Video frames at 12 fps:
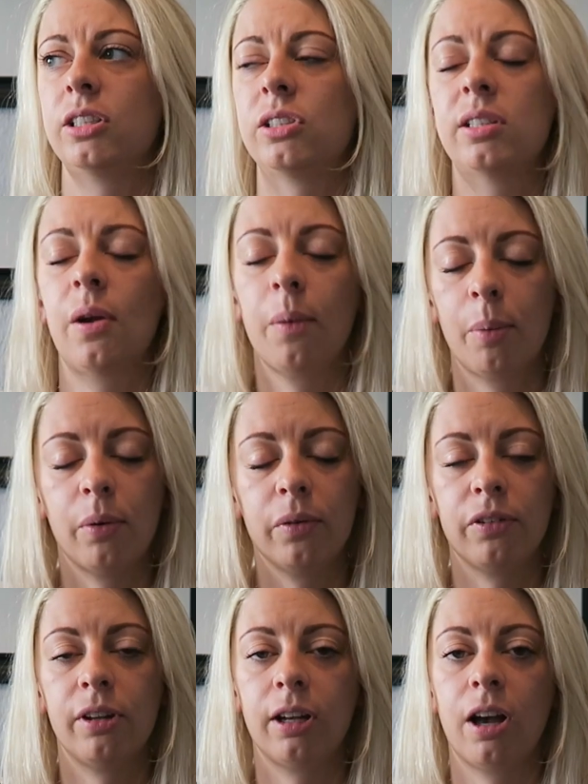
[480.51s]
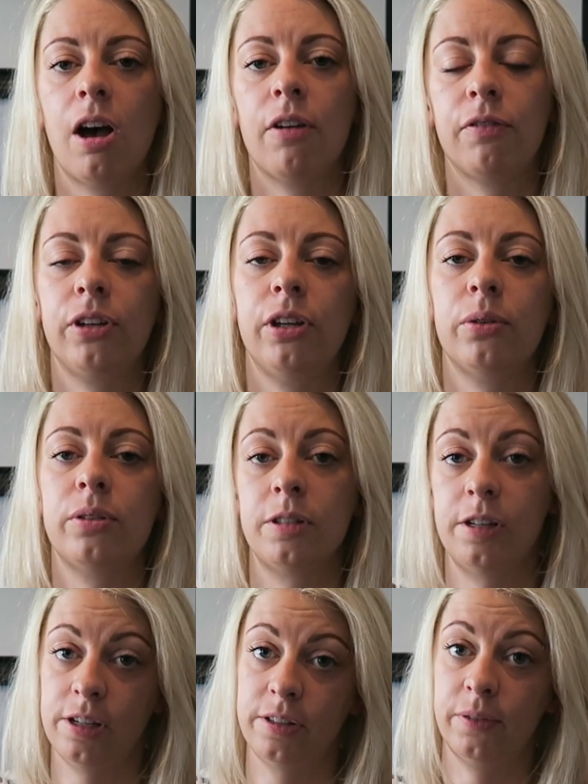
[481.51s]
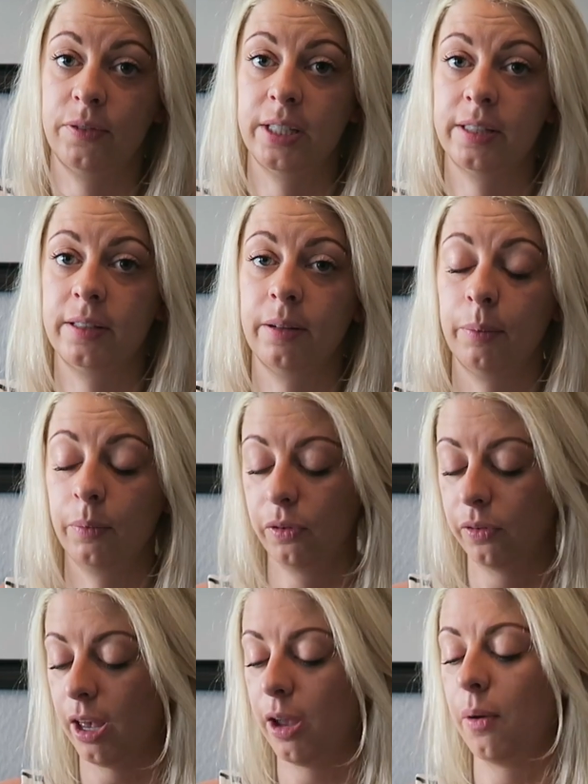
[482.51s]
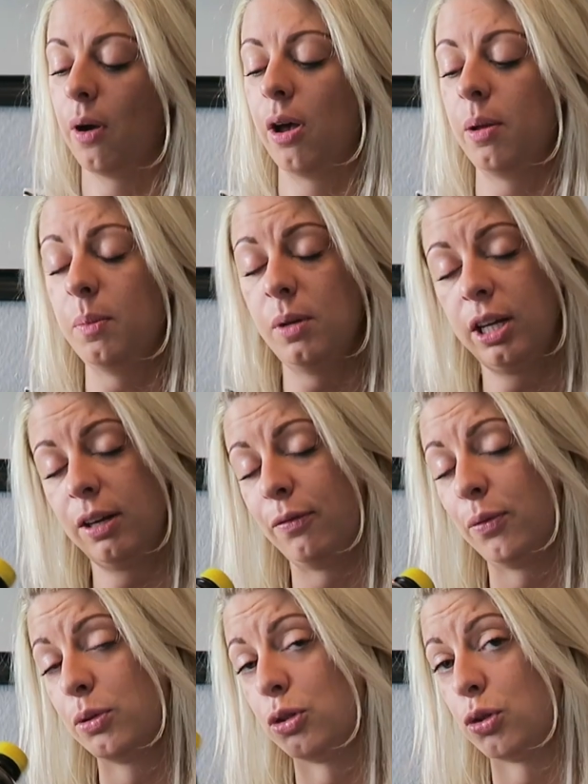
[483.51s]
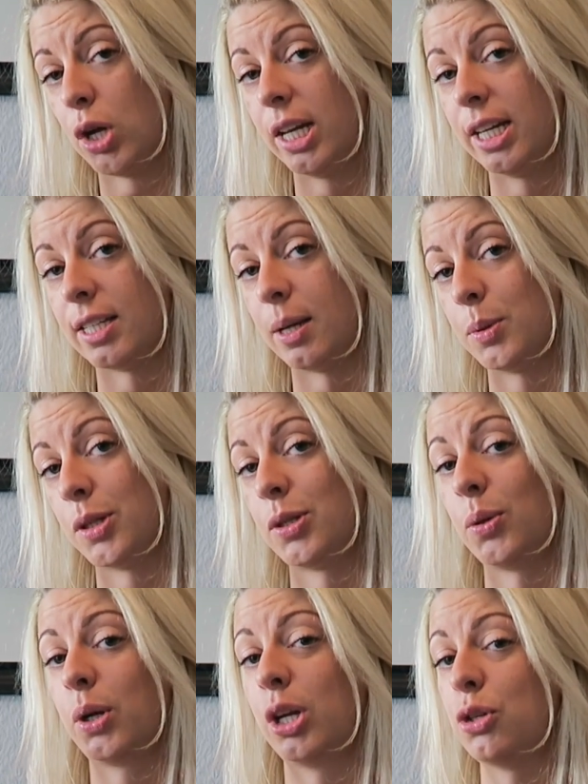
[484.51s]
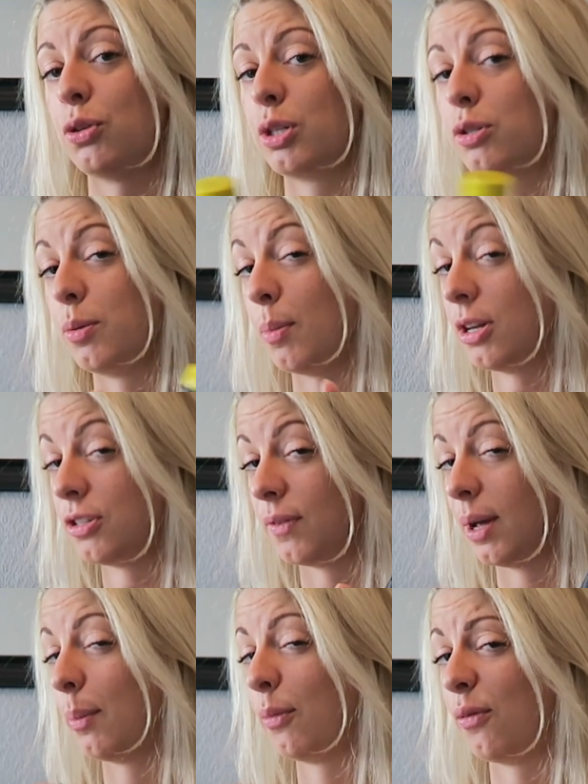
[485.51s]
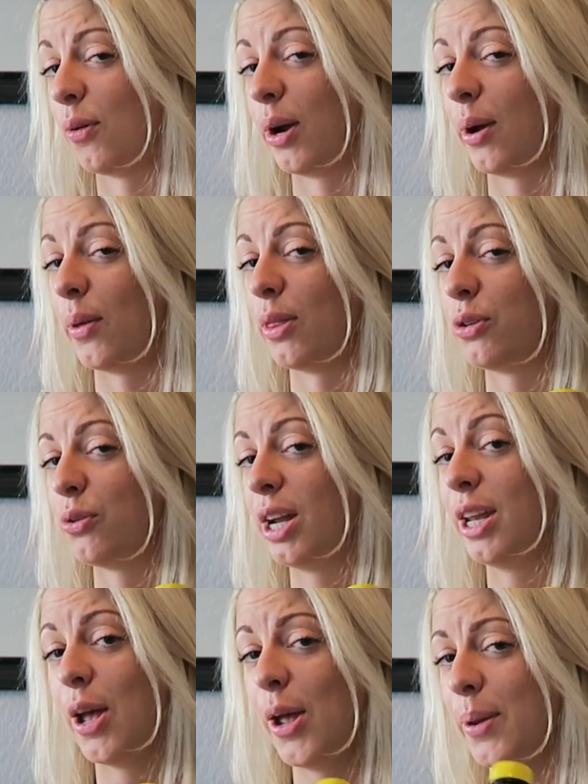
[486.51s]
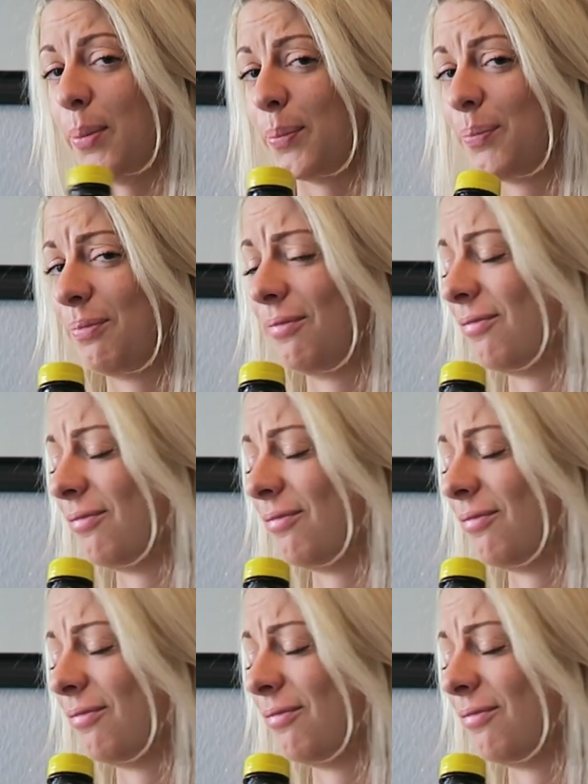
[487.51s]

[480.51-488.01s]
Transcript: it's so important to look after your digestive system. So I'm looking forward to trying this, I'm just not going to drink too much of it before I go on the train home.